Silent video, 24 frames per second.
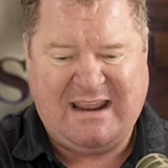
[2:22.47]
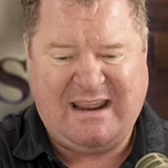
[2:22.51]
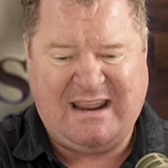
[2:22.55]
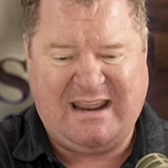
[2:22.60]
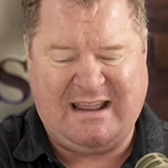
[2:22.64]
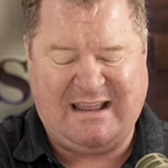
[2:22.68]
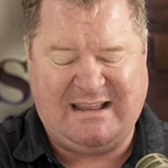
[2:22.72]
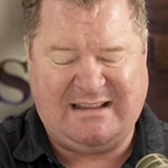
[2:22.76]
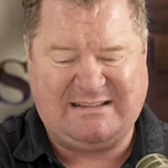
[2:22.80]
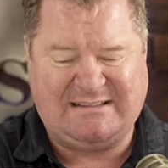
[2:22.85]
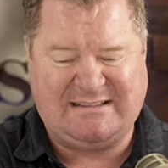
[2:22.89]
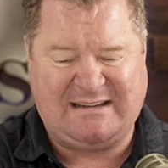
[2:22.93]

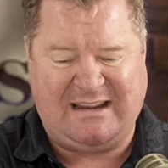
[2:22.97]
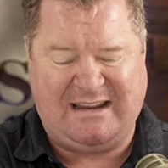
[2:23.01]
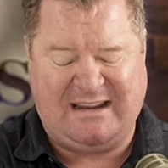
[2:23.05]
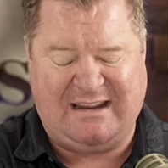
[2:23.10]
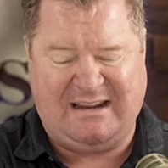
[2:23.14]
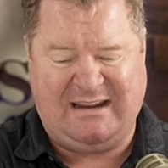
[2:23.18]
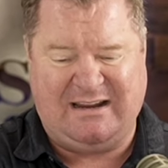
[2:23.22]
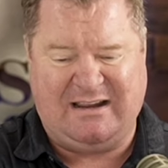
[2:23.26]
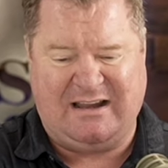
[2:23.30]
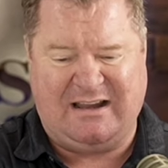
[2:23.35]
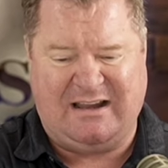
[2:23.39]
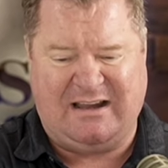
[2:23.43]
as
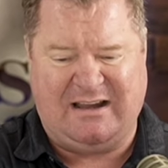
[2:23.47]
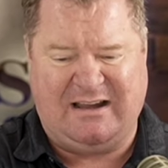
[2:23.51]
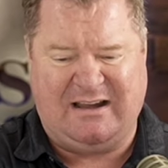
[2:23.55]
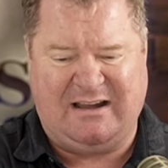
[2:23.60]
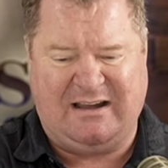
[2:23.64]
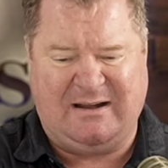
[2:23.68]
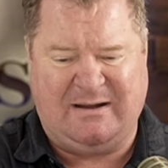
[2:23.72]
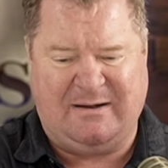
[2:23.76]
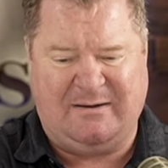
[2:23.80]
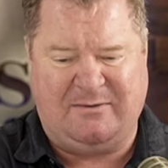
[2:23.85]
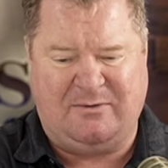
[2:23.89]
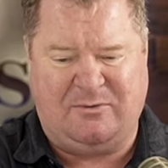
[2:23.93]
used
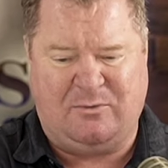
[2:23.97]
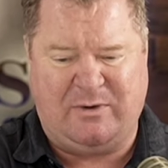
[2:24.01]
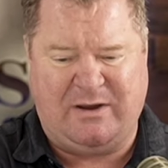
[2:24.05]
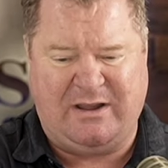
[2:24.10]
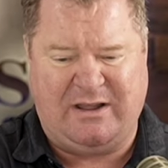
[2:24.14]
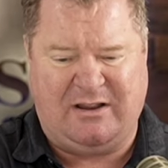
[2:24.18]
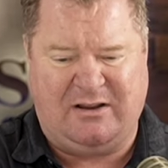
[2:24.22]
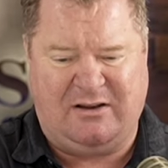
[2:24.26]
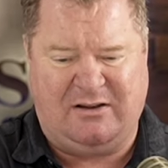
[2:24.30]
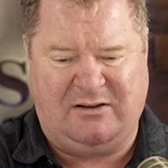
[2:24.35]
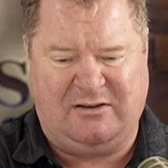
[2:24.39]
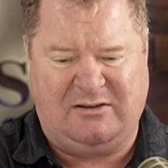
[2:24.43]

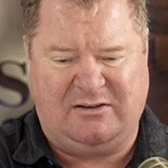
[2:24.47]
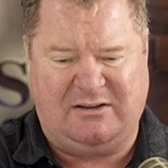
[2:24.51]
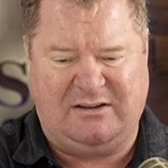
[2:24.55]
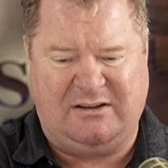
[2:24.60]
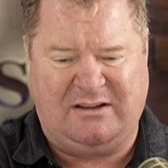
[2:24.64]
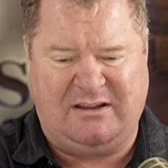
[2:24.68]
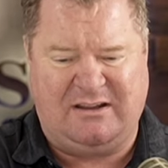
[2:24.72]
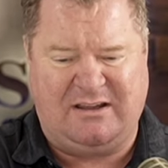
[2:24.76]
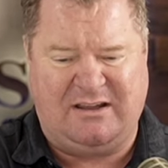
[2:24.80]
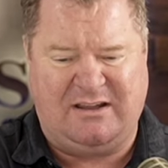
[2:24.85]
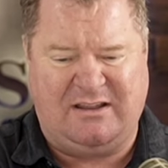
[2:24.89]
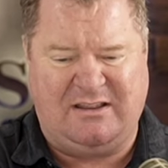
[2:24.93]

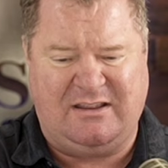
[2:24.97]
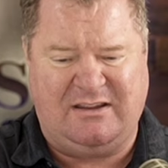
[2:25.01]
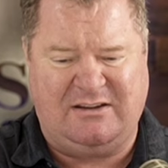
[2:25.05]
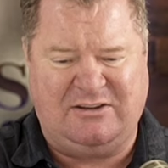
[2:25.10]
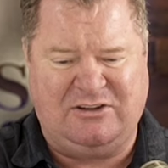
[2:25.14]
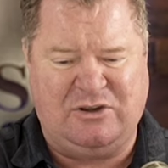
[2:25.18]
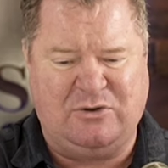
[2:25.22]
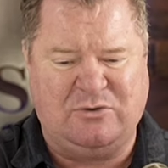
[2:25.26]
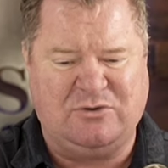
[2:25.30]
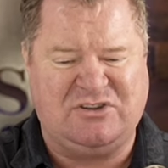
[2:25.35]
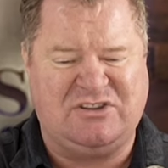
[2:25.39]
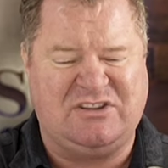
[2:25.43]

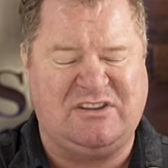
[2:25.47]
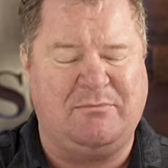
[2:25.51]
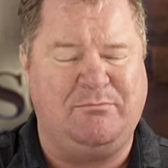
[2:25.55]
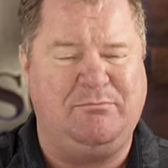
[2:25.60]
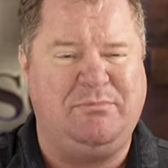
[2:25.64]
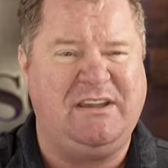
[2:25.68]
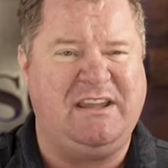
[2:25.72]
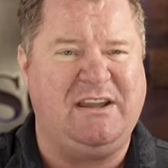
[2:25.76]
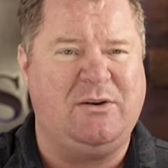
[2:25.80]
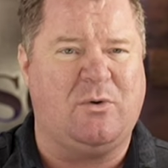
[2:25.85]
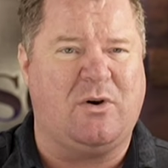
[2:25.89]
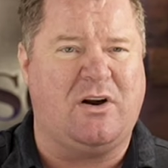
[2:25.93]
the
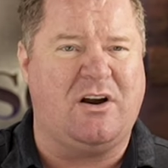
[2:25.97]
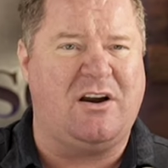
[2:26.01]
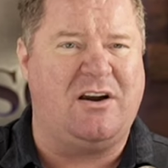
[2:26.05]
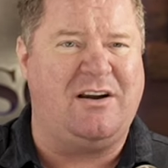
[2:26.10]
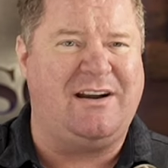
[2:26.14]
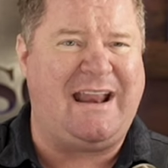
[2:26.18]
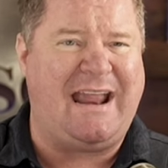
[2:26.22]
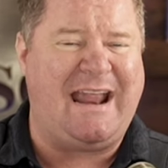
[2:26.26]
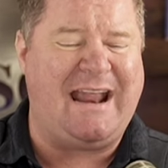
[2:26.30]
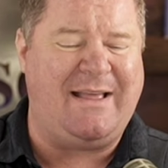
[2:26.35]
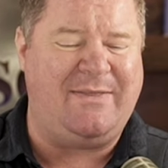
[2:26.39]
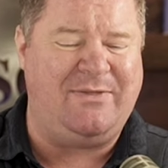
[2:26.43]
B
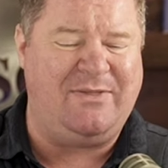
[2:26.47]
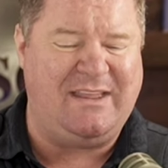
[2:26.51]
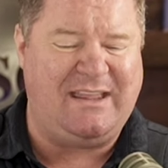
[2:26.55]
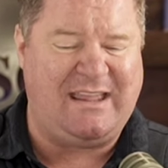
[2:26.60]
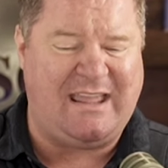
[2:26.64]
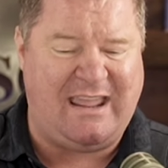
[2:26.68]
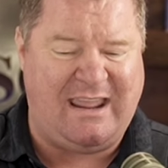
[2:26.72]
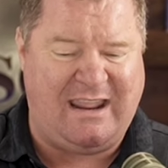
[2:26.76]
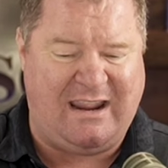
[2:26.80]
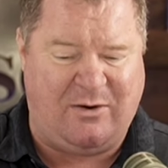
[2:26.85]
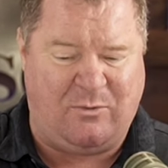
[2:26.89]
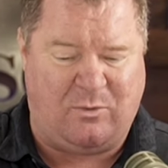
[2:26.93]
word and the
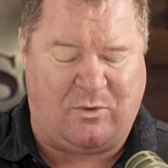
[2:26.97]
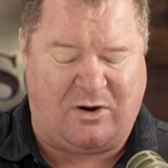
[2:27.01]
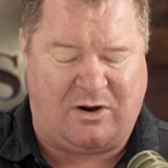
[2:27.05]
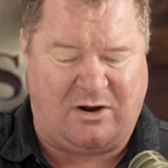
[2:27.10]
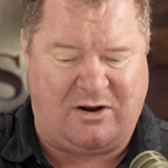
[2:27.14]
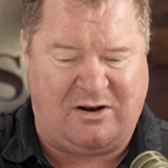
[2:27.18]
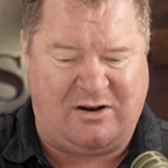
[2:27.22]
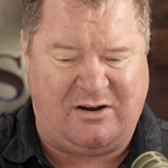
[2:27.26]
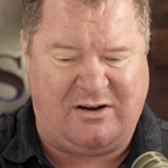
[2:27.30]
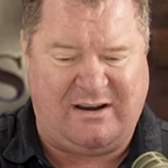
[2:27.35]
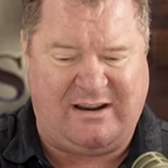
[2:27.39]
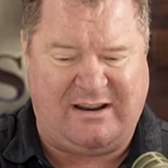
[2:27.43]
A
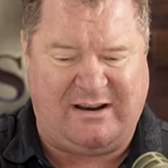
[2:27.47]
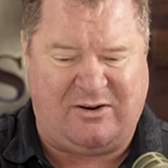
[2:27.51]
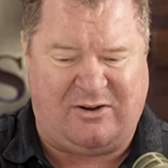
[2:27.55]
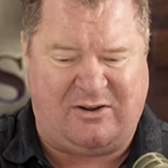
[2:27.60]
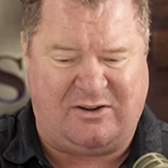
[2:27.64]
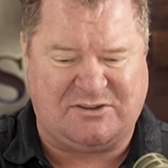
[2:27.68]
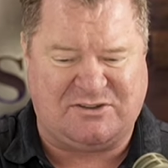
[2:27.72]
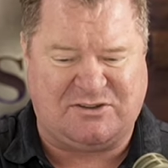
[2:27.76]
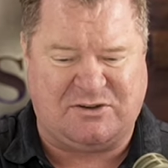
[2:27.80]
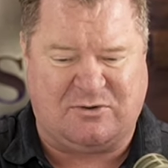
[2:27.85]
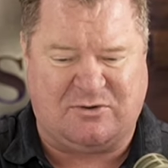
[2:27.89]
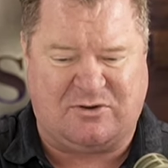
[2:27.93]
word, and
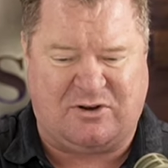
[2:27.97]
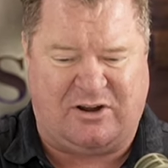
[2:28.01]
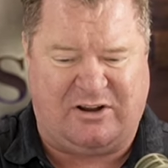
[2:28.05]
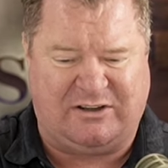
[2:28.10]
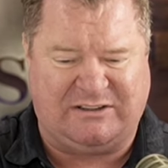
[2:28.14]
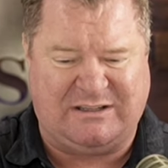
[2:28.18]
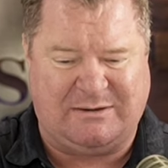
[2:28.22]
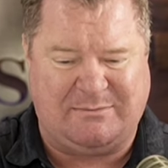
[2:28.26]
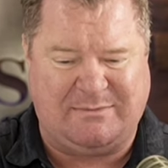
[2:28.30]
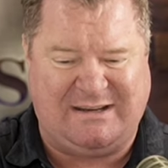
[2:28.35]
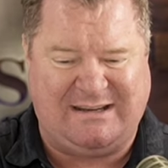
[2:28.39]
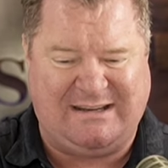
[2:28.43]
also
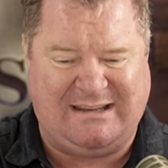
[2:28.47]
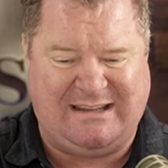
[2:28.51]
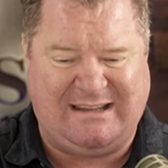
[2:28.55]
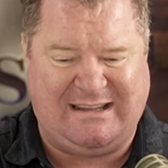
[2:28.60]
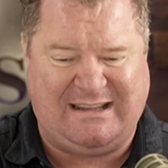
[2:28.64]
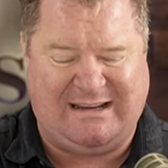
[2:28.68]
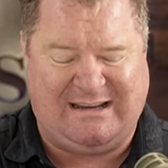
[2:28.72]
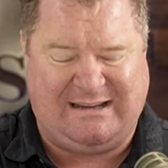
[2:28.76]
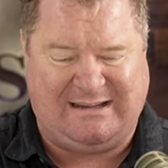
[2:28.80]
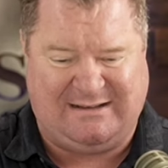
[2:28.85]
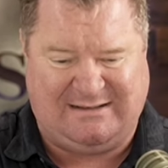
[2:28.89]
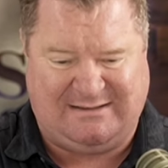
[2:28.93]
called him an
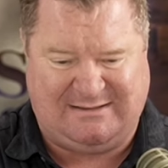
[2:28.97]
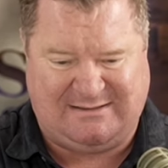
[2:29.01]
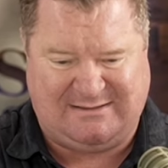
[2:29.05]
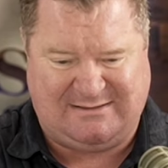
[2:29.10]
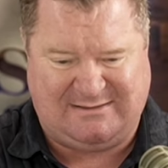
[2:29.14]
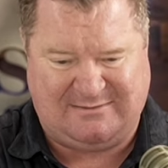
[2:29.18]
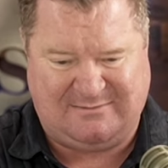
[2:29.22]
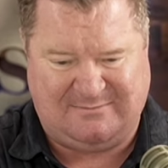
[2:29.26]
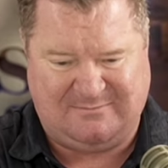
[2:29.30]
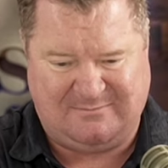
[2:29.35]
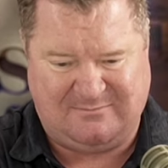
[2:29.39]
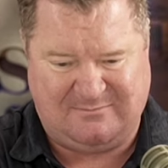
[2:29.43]
idiot.
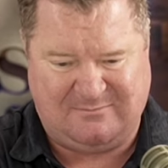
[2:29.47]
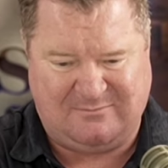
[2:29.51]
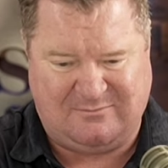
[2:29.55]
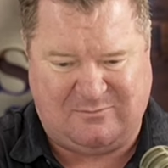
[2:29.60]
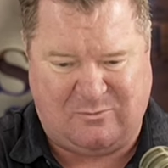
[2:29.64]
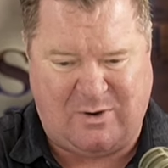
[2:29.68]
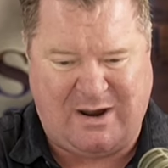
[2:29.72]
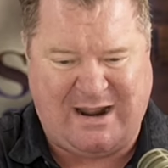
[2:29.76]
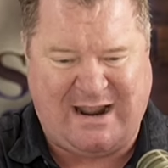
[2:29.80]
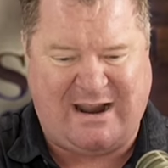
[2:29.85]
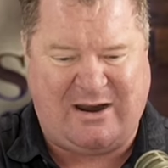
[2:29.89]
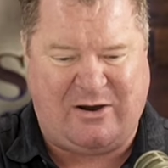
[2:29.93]

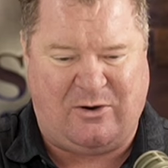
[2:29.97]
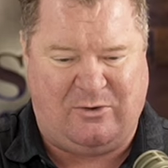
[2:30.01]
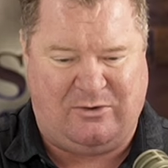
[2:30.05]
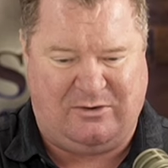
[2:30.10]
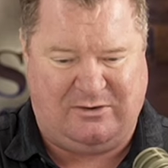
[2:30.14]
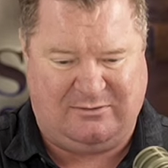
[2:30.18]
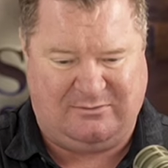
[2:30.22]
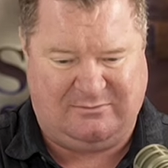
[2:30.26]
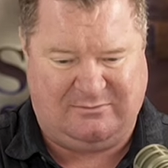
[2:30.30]
Wow.